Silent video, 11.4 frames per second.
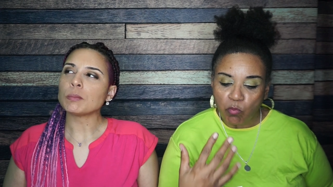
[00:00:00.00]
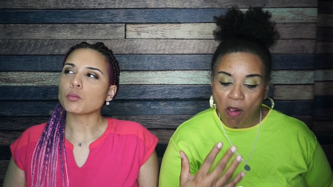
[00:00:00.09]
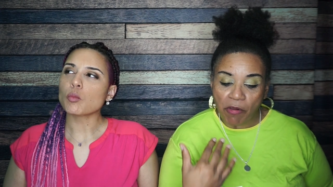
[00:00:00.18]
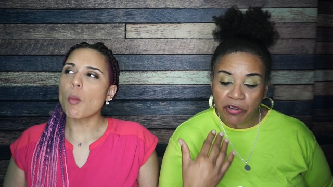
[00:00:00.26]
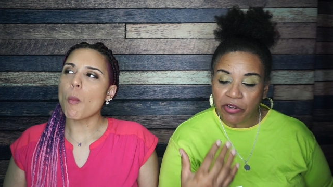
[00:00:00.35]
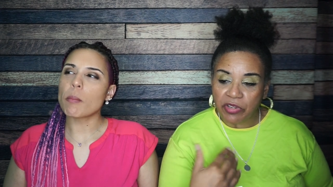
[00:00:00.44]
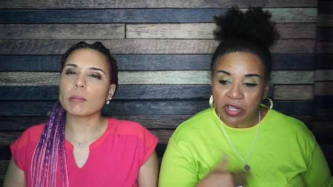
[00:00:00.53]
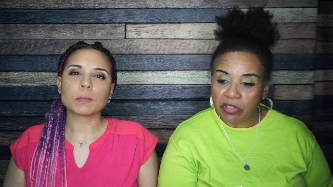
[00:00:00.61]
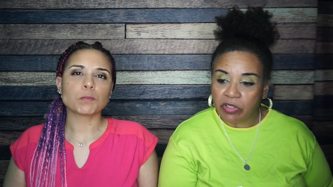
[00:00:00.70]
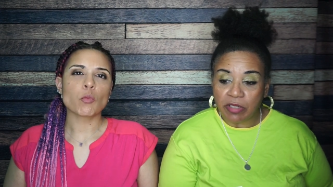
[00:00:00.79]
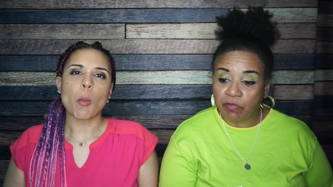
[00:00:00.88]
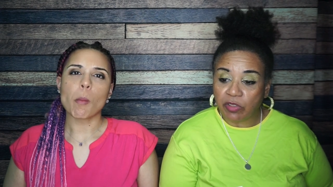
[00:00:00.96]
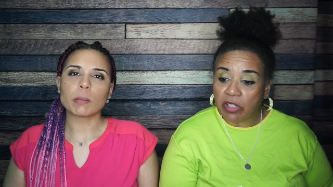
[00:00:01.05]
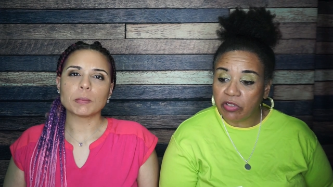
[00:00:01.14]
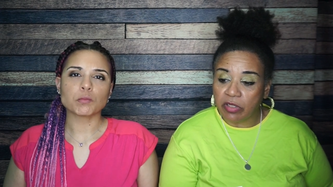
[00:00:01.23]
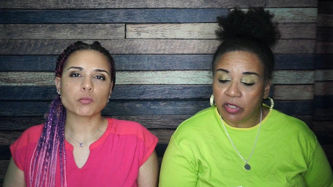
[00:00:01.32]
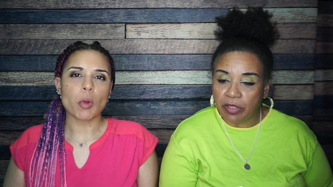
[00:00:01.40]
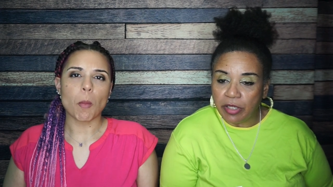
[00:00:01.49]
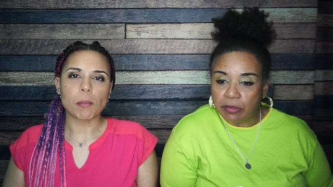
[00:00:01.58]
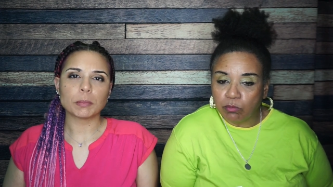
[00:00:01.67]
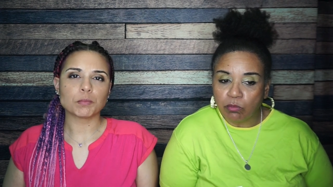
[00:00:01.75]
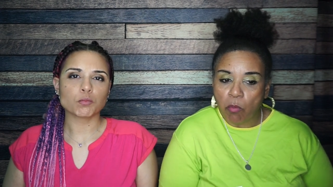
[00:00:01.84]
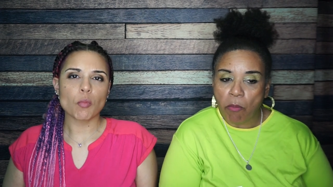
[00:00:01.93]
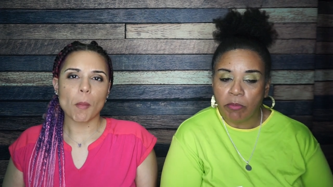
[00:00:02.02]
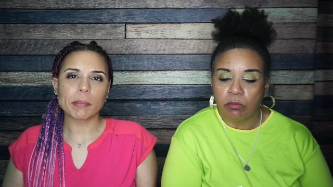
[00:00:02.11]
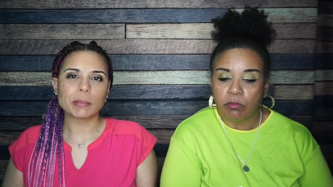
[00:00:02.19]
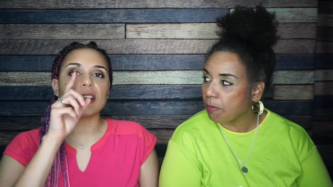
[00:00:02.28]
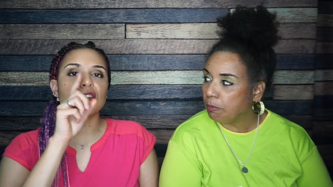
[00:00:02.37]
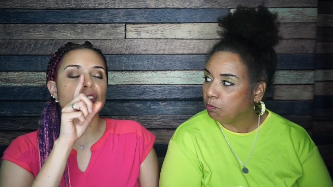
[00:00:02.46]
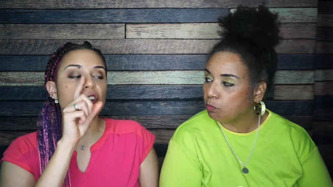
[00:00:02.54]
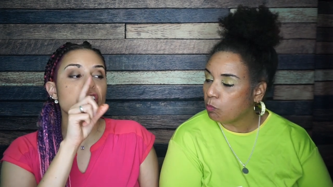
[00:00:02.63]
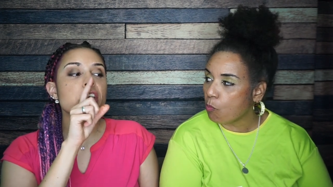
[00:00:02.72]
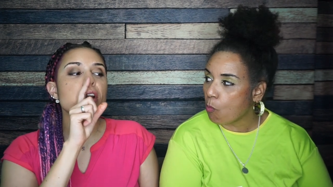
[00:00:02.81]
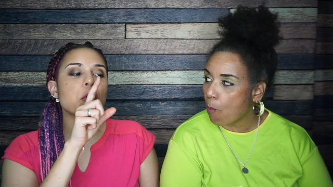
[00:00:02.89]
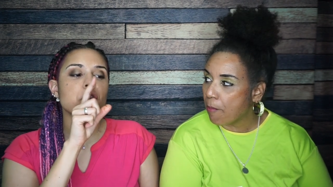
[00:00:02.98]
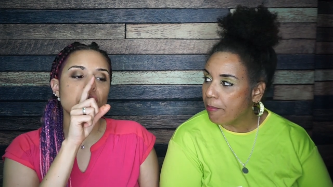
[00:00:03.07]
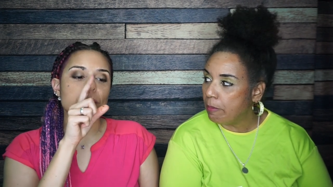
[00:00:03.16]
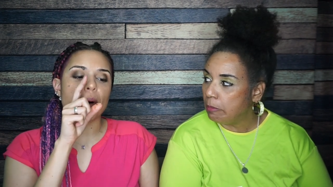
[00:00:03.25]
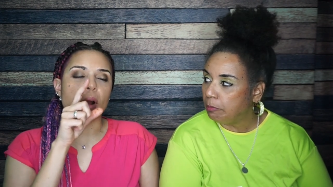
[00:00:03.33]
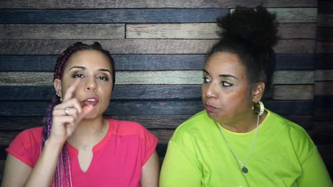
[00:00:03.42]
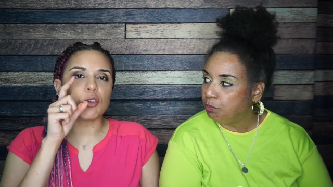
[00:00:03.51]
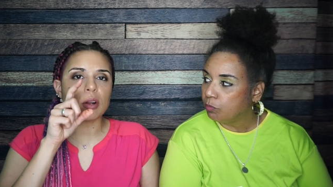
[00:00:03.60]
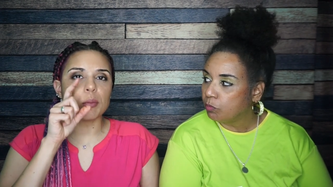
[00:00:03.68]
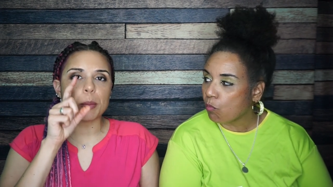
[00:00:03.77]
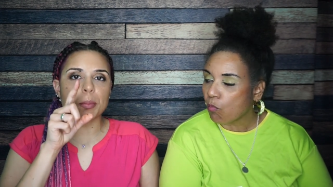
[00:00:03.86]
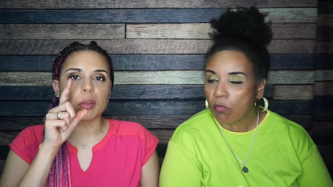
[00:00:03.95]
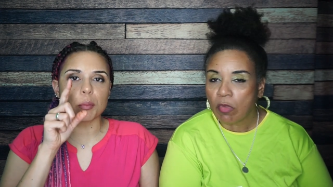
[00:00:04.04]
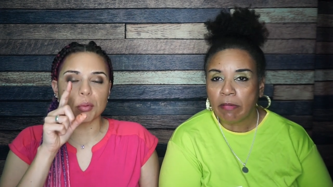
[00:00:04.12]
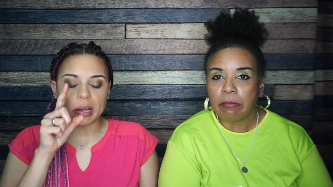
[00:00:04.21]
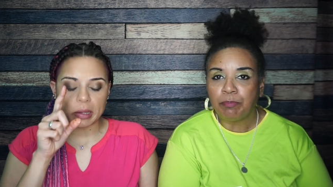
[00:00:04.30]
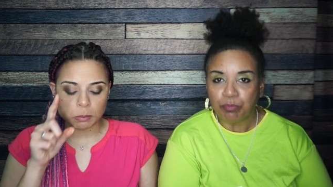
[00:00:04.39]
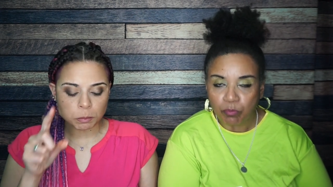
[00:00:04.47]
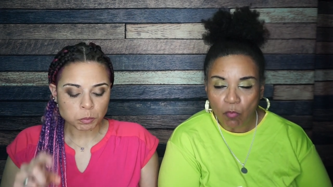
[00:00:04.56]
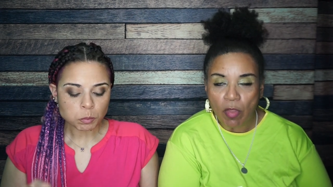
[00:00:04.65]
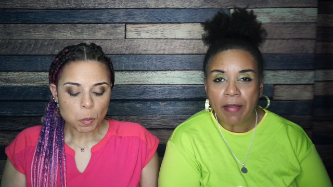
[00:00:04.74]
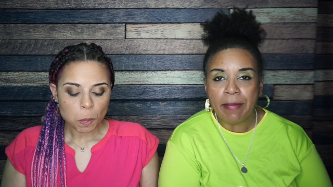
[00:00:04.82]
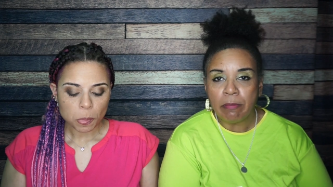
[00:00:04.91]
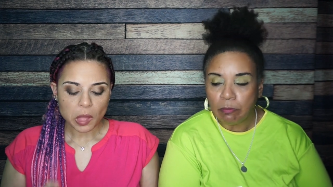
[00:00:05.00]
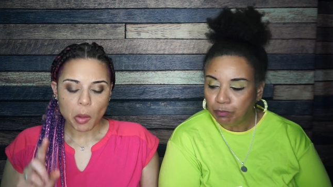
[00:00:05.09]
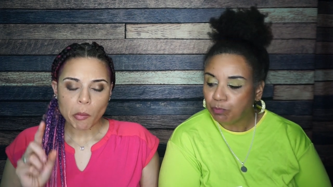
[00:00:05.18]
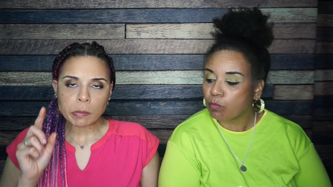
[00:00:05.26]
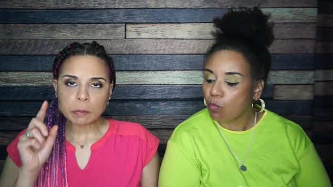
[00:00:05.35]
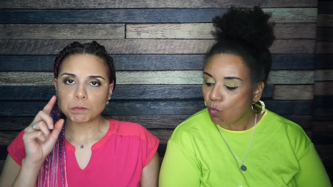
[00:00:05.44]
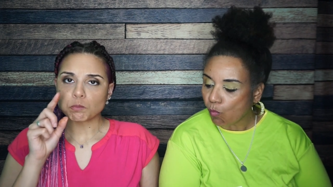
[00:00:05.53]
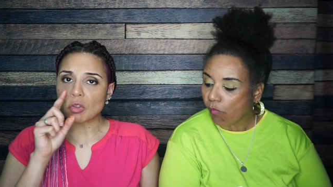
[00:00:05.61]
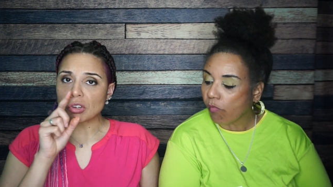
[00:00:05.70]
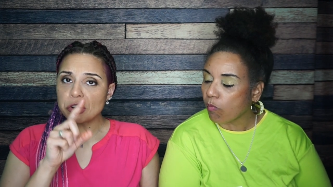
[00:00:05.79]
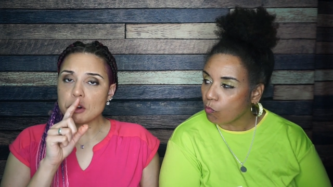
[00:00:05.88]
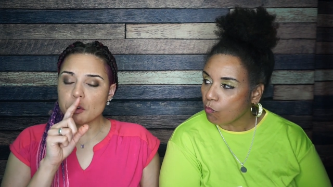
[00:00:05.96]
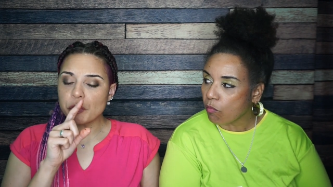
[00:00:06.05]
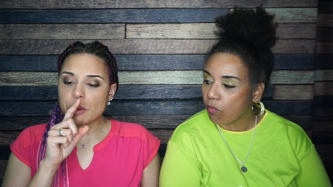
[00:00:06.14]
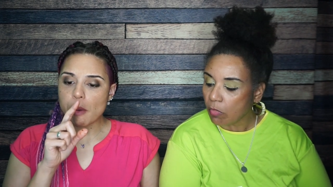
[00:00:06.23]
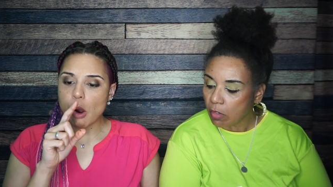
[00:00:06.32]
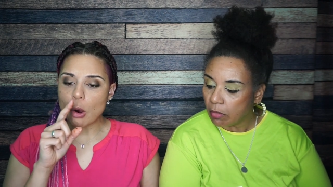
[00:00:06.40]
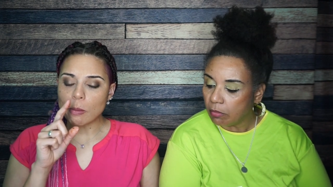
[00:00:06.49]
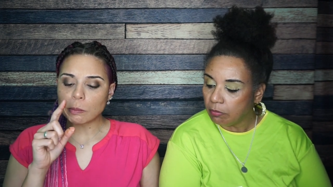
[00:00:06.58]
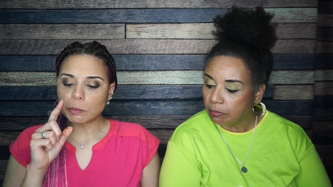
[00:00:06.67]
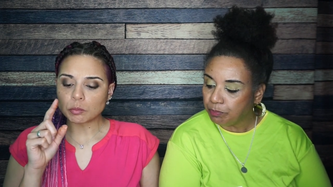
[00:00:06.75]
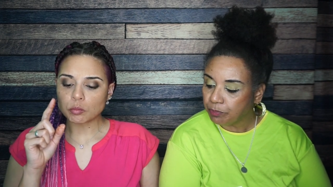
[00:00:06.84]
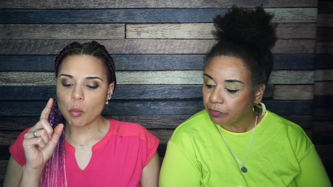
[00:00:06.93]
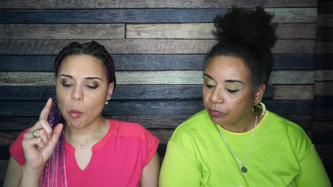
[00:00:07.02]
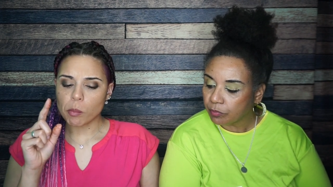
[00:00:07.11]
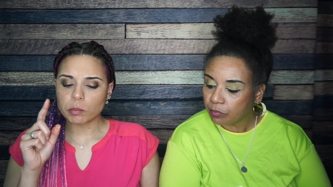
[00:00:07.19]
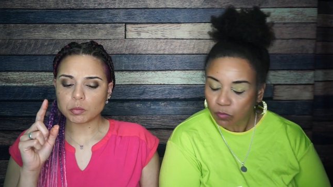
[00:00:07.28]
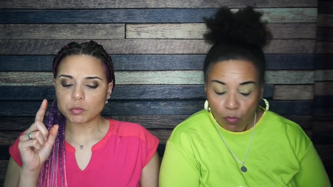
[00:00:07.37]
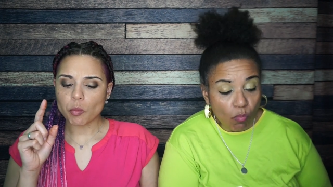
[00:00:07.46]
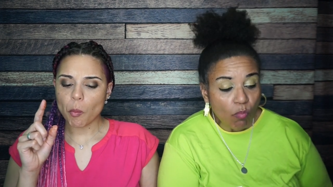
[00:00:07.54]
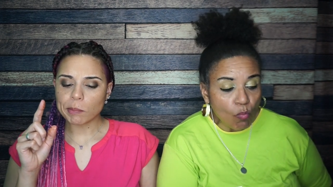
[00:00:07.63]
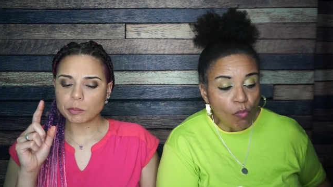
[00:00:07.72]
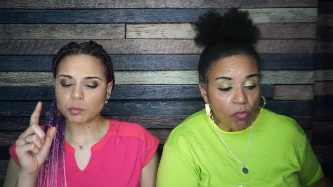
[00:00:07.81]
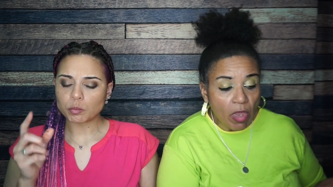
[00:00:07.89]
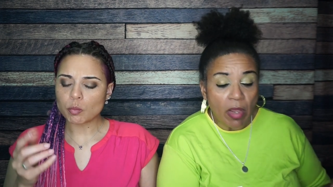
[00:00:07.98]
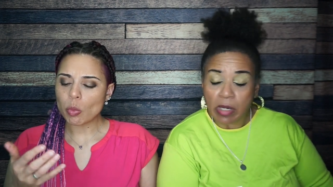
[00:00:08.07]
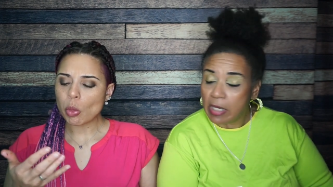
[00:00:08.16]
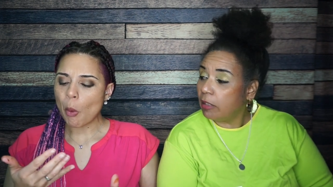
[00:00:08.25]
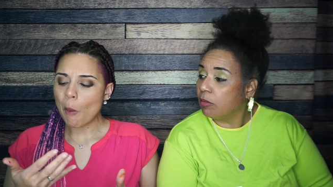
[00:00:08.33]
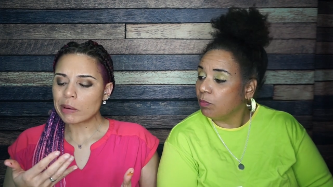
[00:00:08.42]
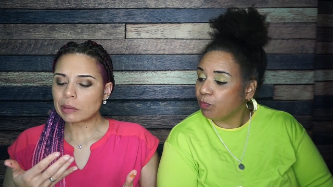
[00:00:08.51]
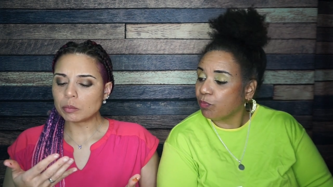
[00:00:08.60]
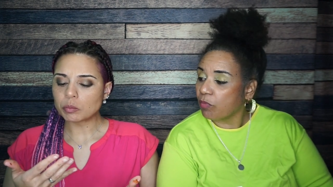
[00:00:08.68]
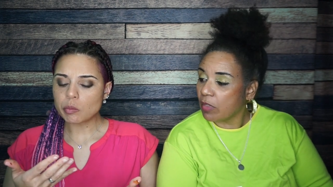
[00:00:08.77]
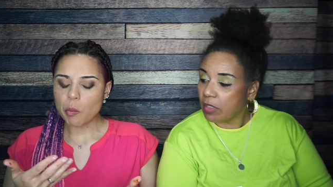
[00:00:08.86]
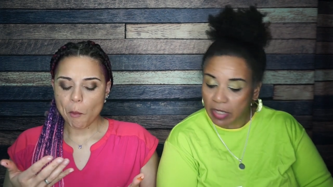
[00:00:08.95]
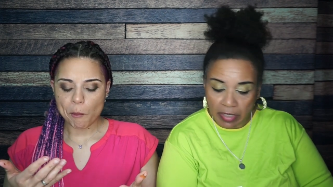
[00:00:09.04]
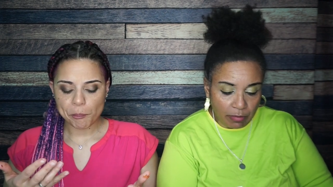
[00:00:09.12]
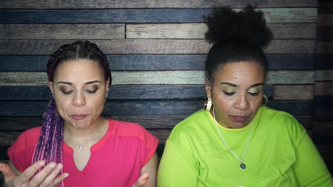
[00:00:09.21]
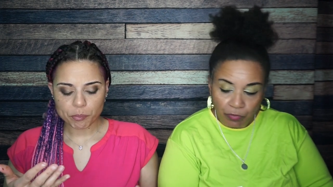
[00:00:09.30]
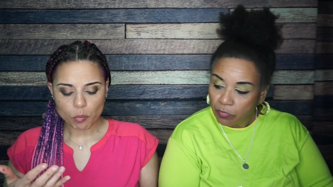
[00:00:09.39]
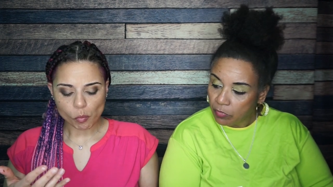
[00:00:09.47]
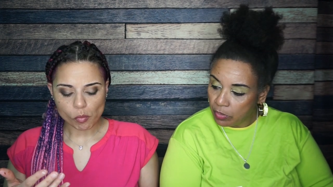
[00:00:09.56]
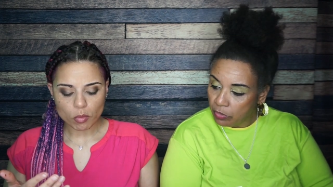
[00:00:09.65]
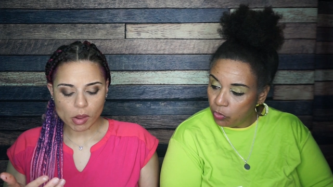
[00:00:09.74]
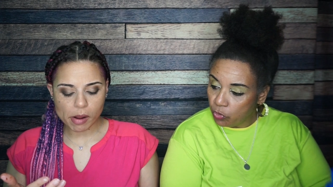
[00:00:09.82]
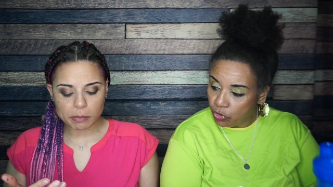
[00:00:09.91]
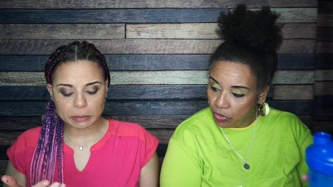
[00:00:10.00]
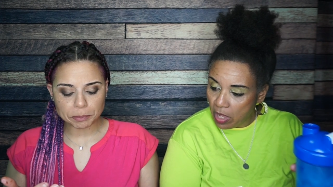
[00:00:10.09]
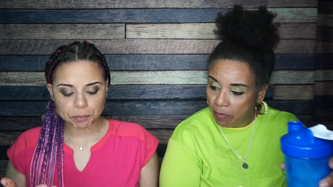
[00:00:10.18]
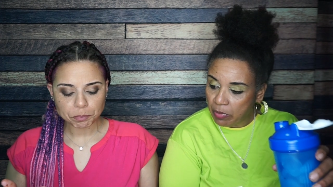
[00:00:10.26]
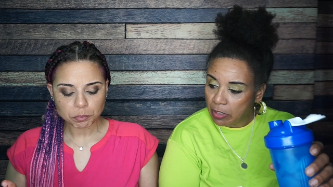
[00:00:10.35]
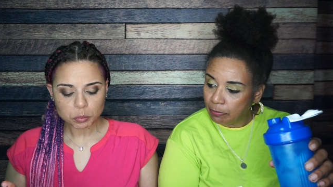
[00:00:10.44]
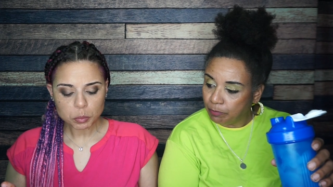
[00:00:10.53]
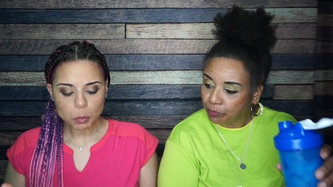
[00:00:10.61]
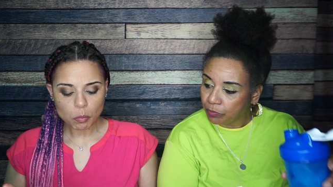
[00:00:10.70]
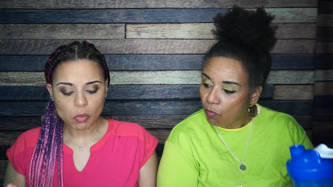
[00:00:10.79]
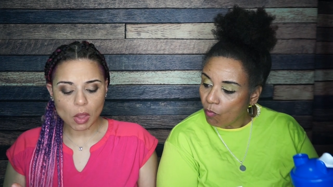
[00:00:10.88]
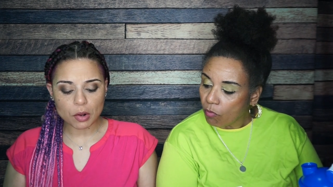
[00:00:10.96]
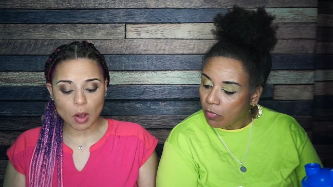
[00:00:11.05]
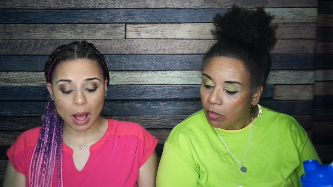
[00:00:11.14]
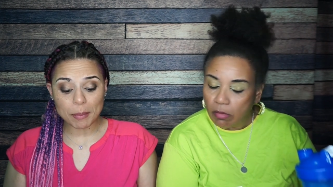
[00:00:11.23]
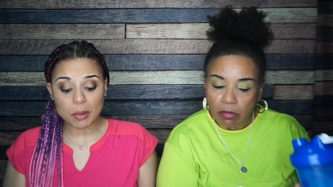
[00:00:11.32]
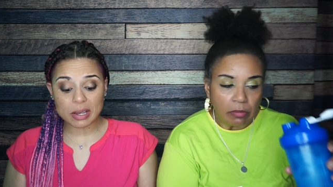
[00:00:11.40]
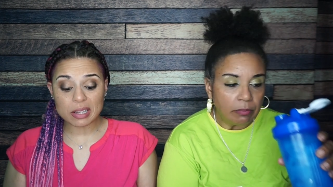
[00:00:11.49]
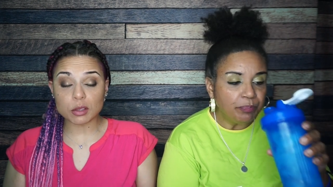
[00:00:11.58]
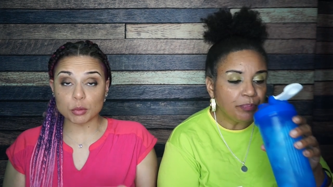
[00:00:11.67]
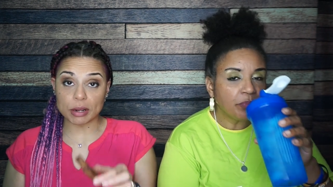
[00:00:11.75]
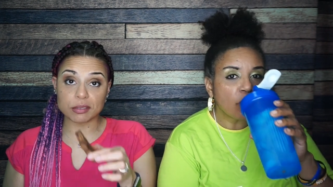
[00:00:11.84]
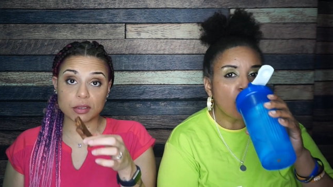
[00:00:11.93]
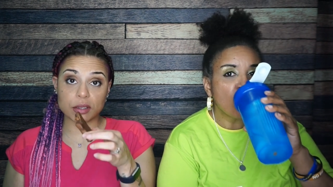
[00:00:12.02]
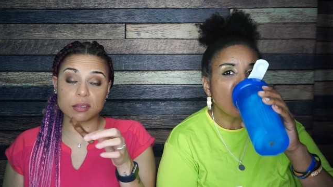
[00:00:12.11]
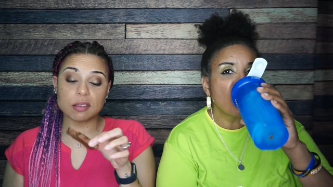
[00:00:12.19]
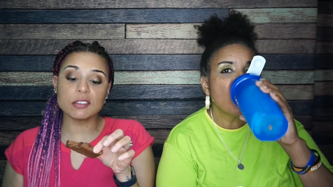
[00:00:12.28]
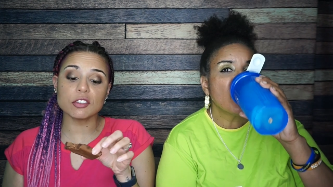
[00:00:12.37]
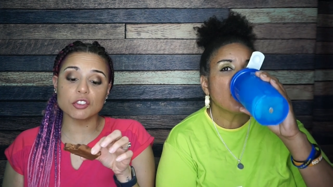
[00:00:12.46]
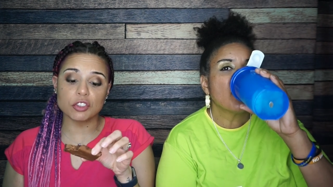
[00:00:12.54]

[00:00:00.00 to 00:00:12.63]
Speaker 1: I need to taste it. I haven't tasted it yet. It's the Keto Fit Bar. I'm trying to remember the brand. Okay. The Keto Fit Bar. Okay. Use your napkin. I know. I'm going to eat the rest of this. This is